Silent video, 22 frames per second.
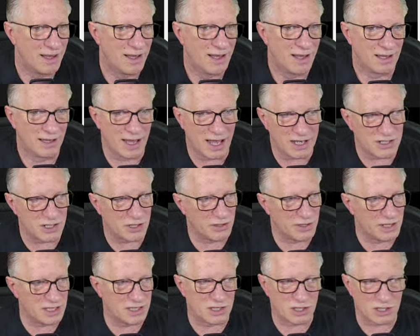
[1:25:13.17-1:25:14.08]
Ledger
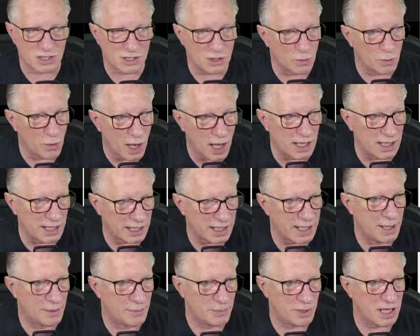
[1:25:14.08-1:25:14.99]
is just a wallet
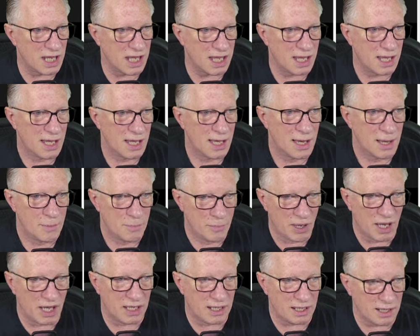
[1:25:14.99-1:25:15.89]
company,
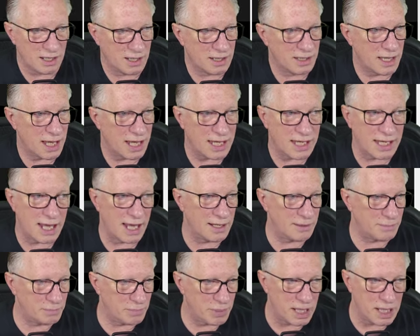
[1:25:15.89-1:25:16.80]
but they
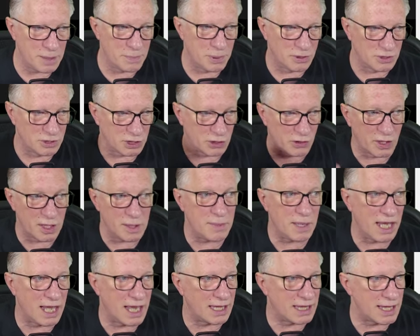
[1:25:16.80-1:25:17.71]
get people
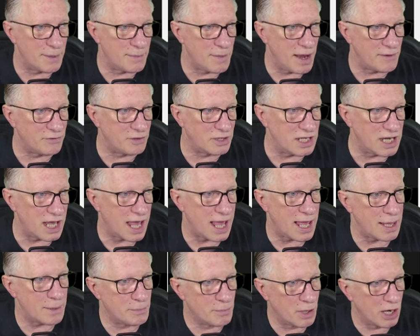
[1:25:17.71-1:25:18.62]
screaming at them every
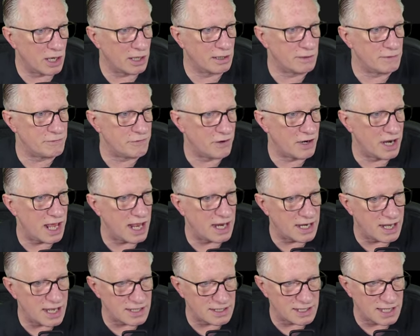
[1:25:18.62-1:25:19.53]
day. Martin
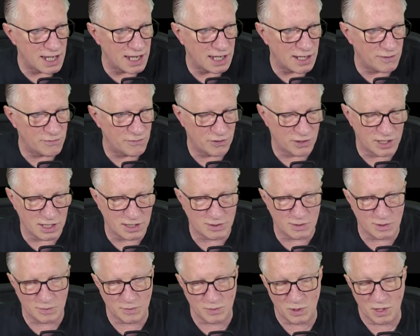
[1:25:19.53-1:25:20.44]
Fernandez, thank you for the
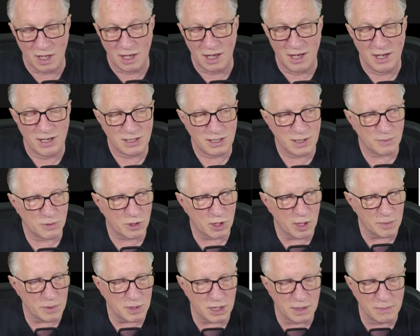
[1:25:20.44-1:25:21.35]

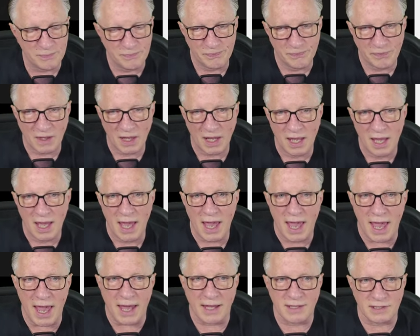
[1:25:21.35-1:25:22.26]
subscription.
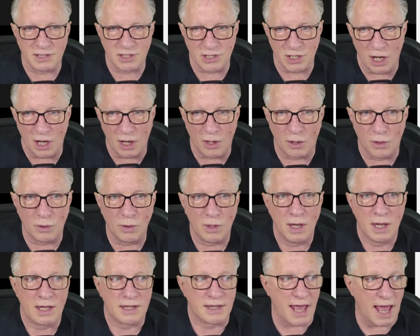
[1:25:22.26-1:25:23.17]
And so
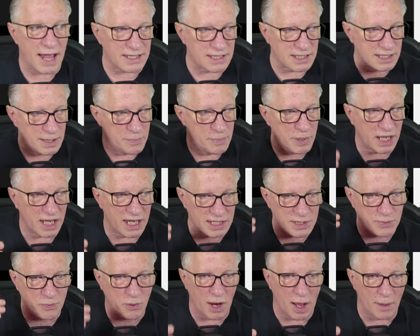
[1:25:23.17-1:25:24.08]
that's the
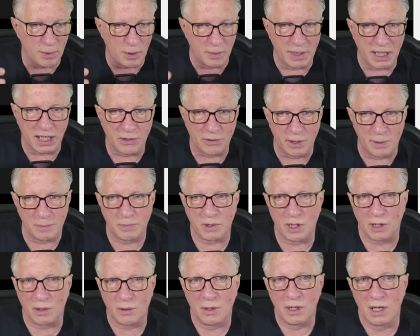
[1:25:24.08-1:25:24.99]
biggest problem in
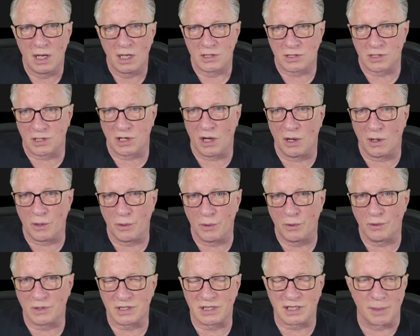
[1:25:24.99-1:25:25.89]
crypto.
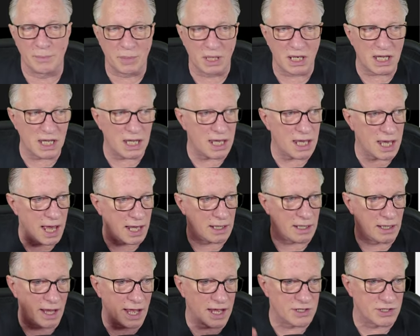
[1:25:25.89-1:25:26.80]
So somebody at
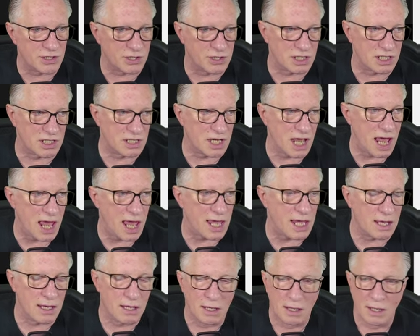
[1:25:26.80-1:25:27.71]
Ledger says, hey,